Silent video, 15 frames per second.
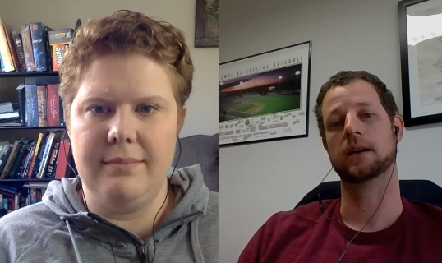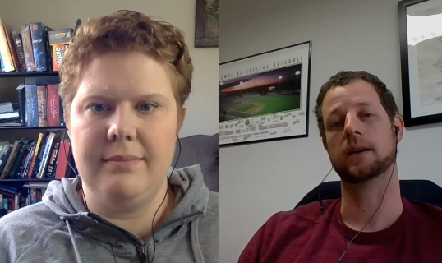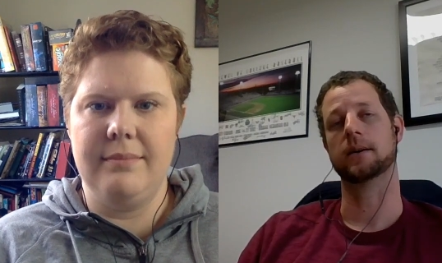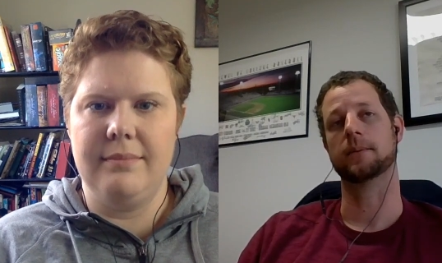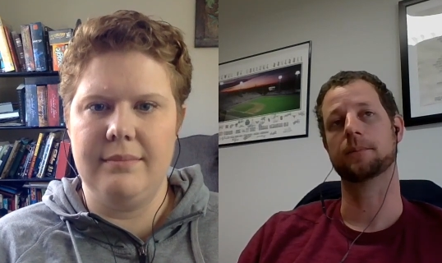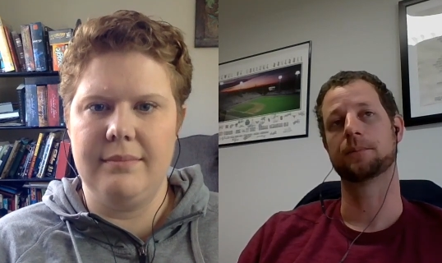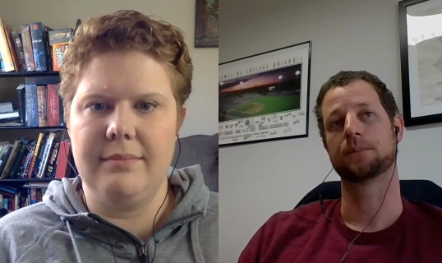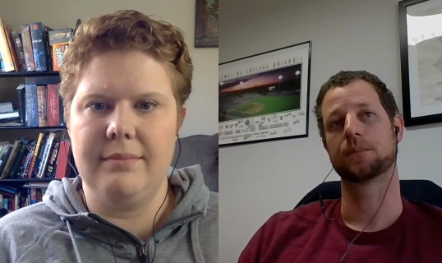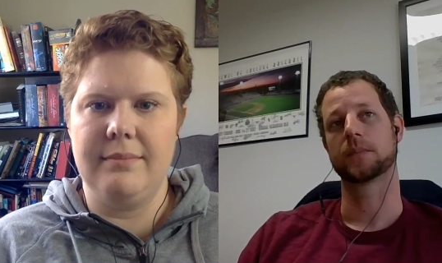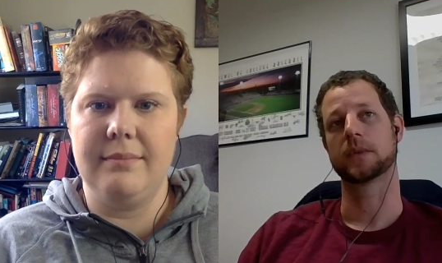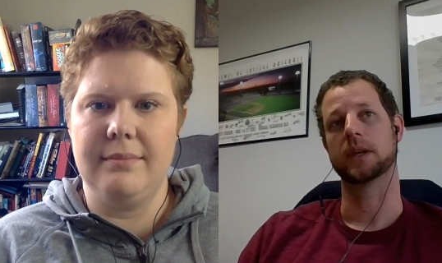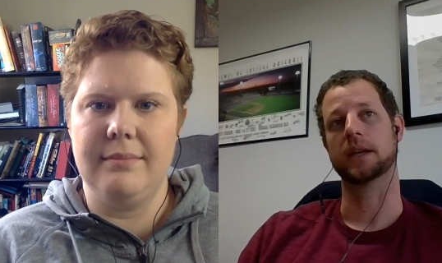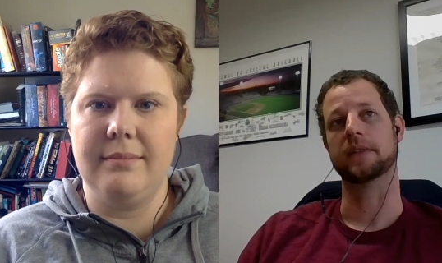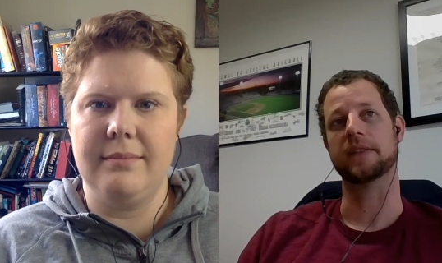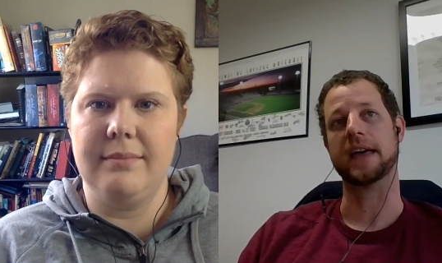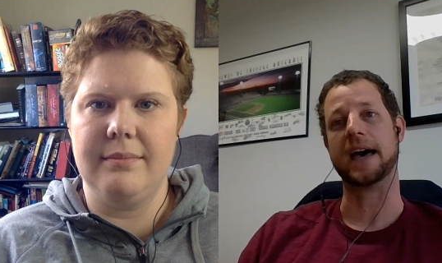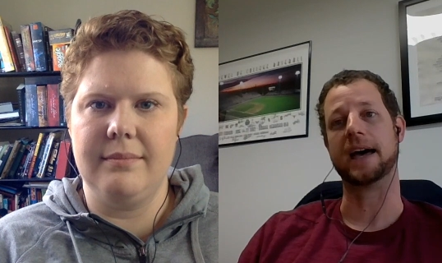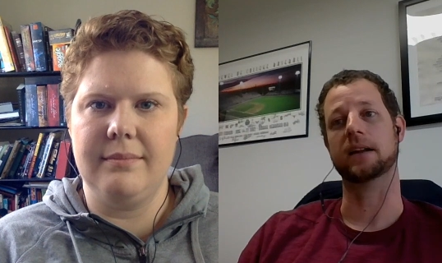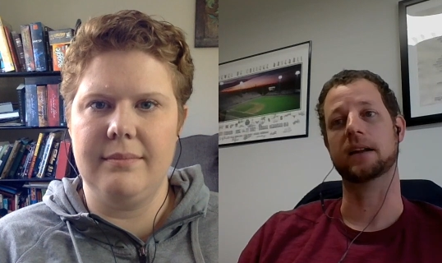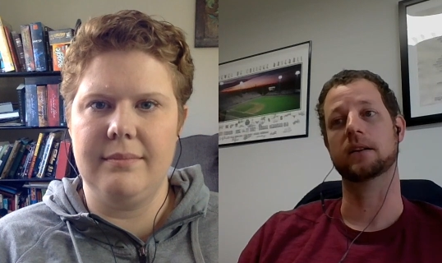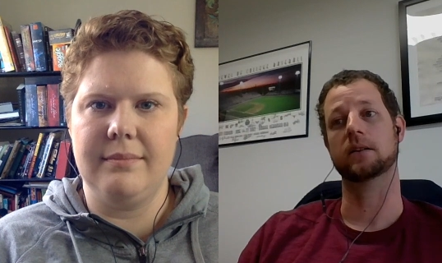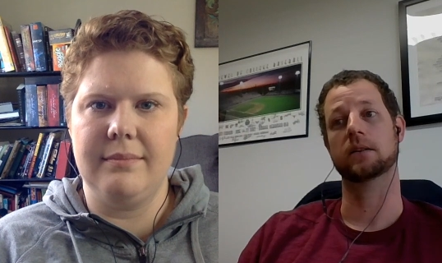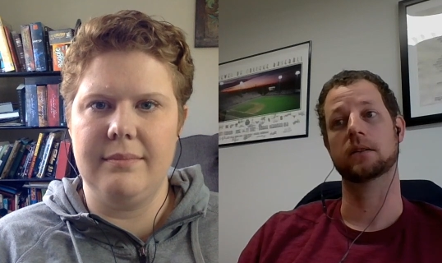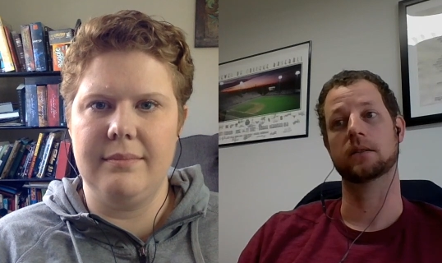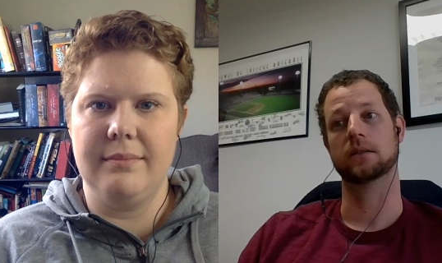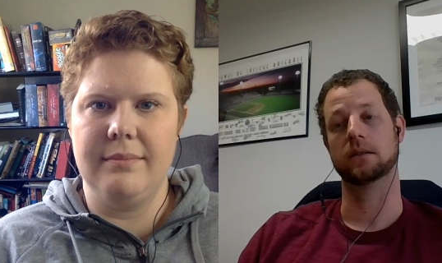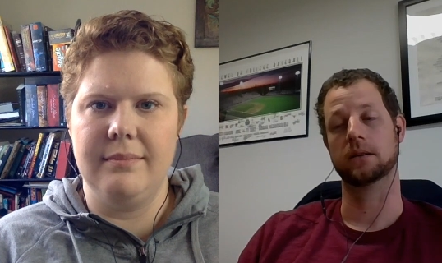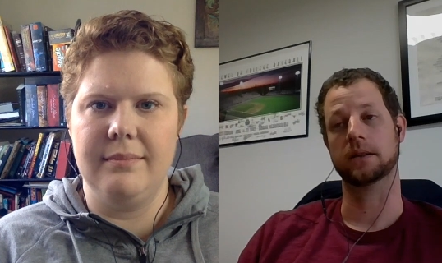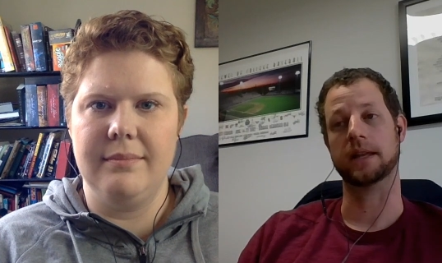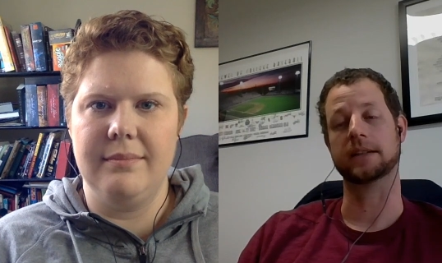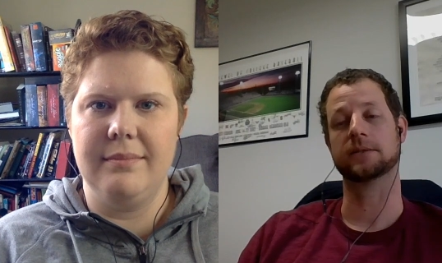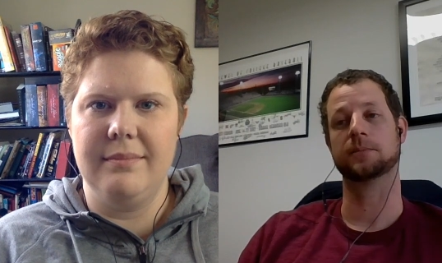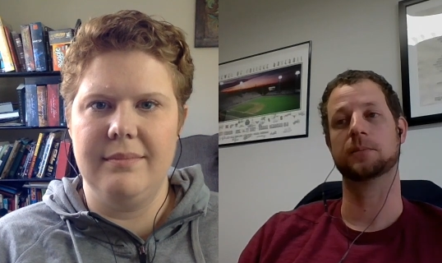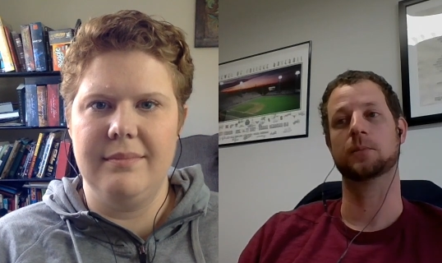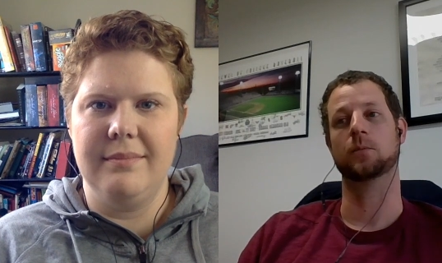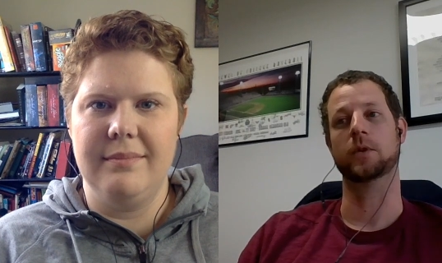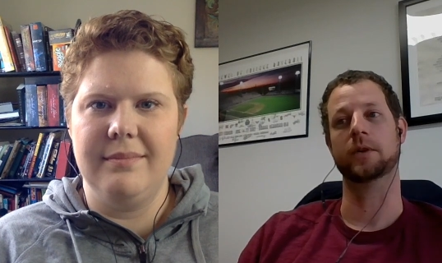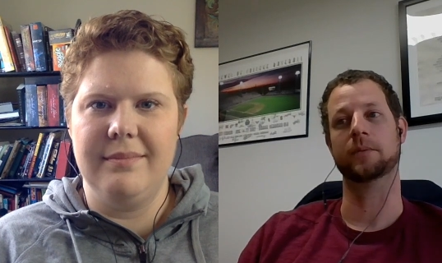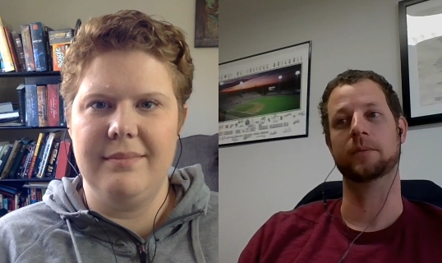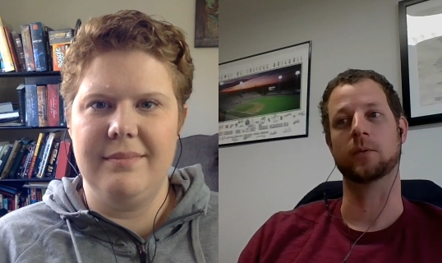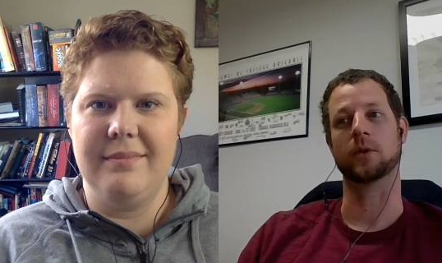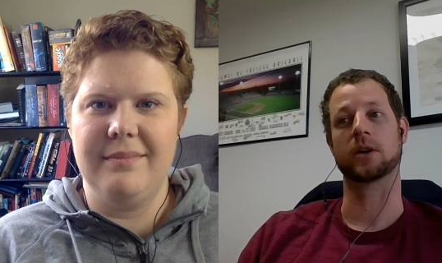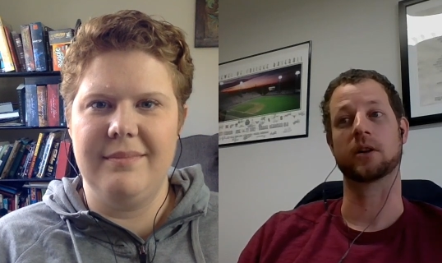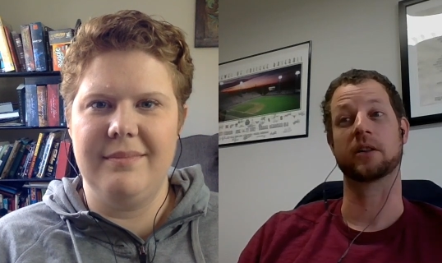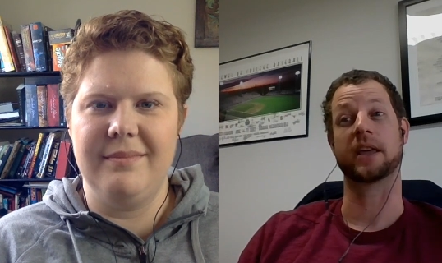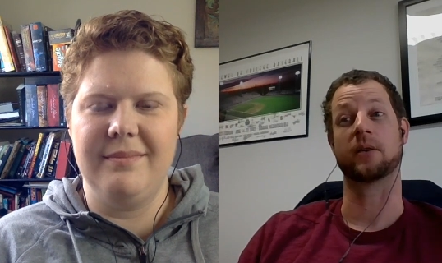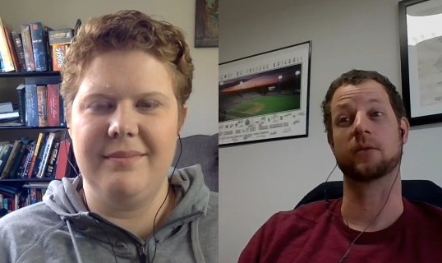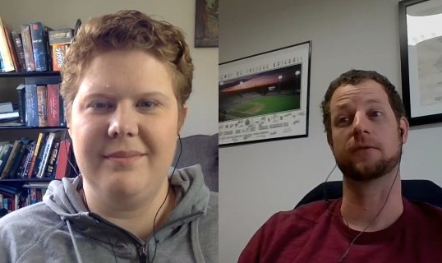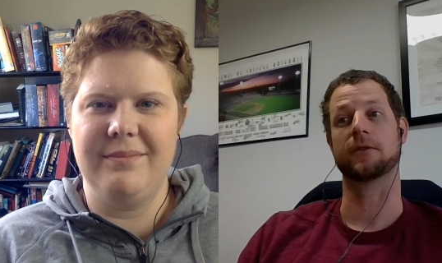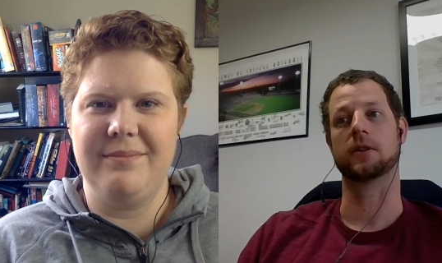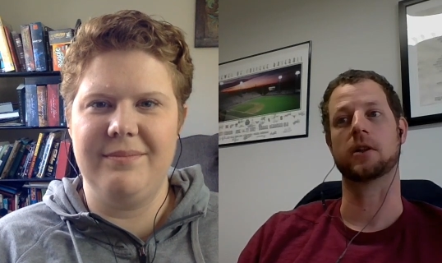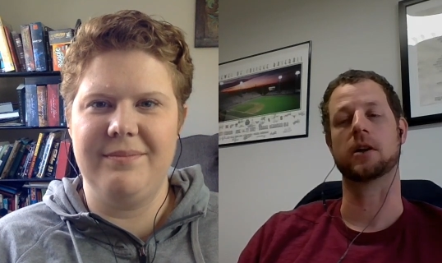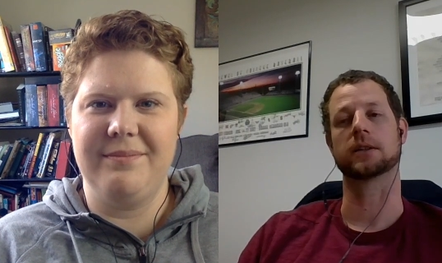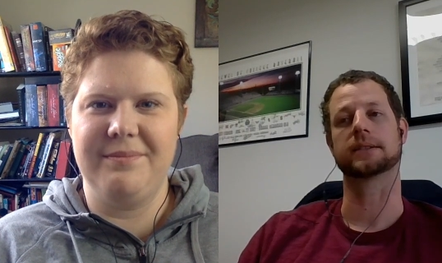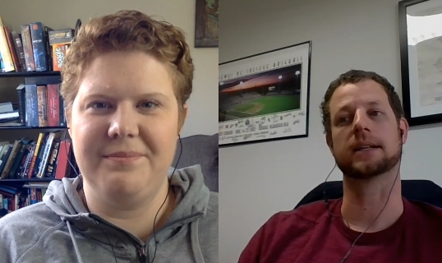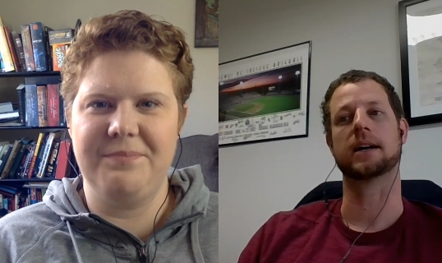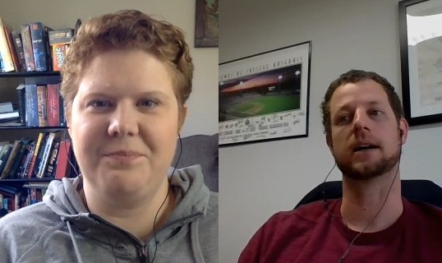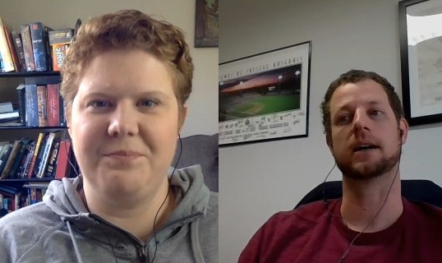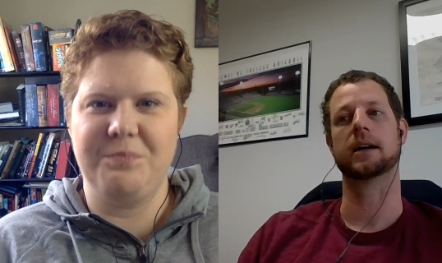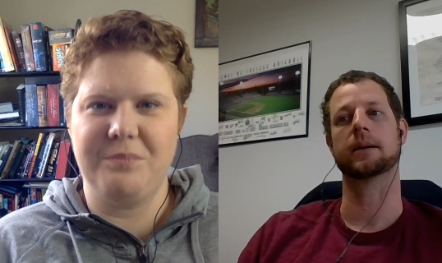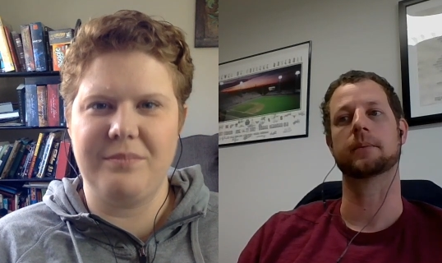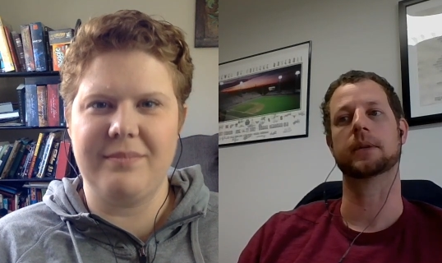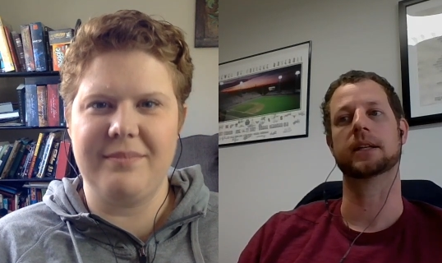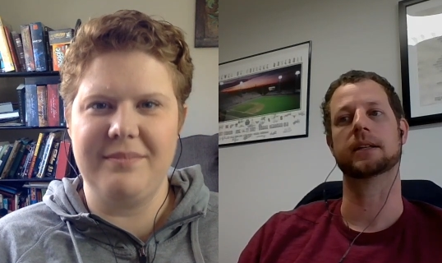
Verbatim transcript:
Speaker 1: um, and that. That's we've been working on that one for a long time.